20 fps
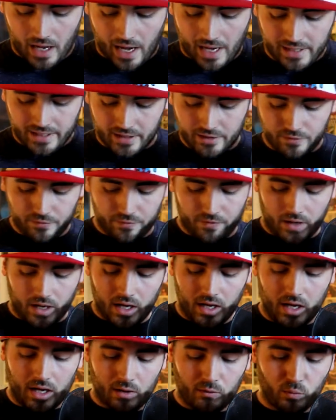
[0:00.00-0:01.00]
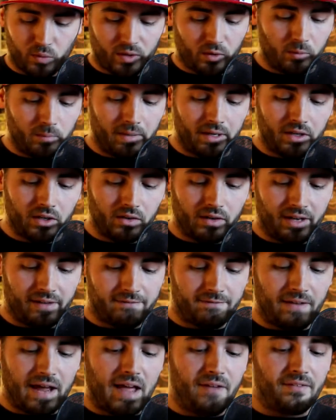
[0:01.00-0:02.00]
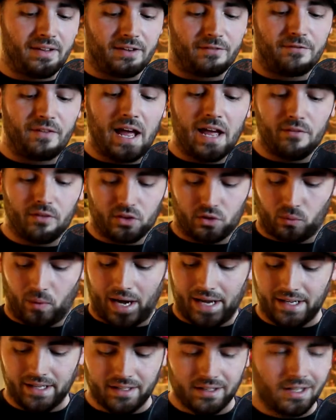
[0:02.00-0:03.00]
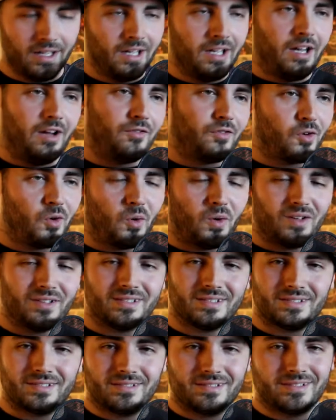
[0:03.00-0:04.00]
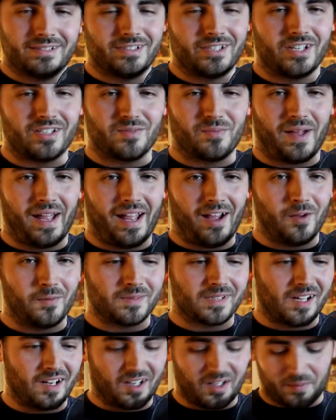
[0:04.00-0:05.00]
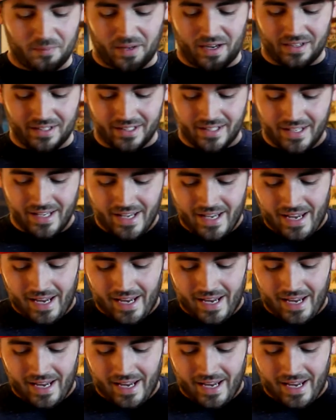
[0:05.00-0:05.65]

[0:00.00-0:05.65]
I give Rick Remender a 5 out of 5 on the writing, of course, judging by how I'm talking about it.